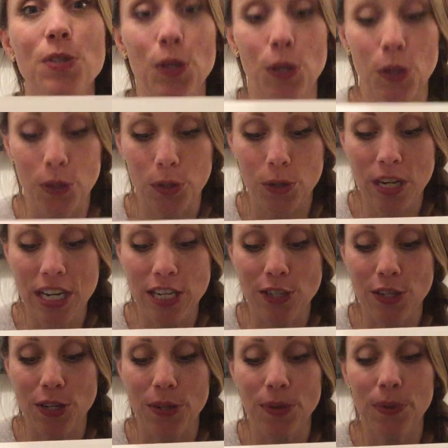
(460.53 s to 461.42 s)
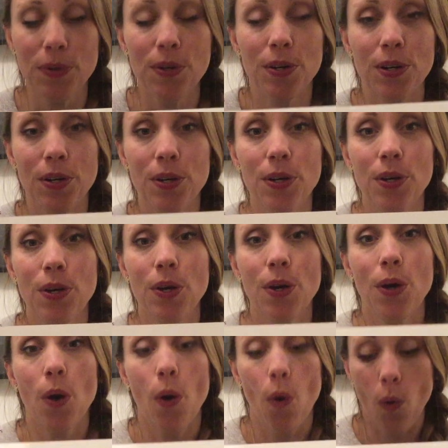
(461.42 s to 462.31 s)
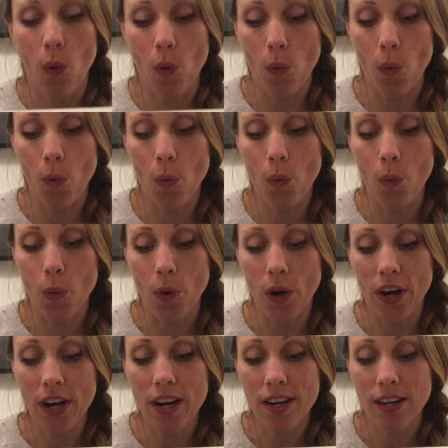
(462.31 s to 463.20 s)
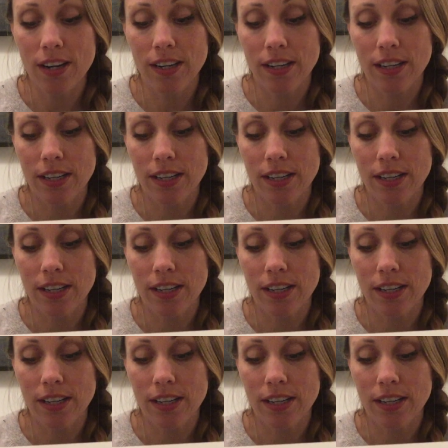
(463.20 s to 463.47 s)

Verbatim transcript: to 32 or